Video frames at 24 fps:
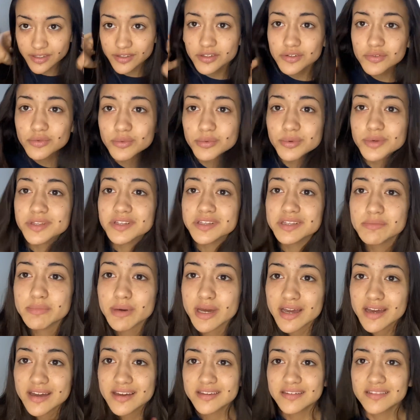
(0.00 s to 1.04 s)
look really
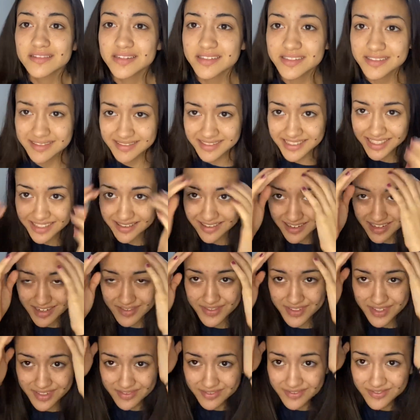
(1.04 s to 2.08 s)
bad. Like, it's not
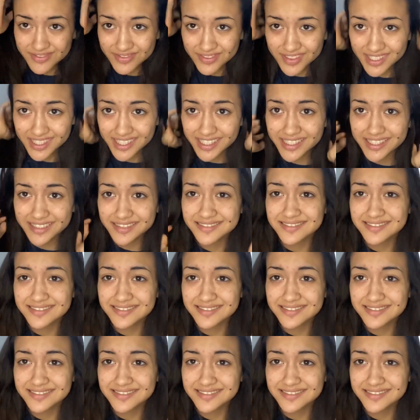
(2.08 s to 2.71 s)
even funny.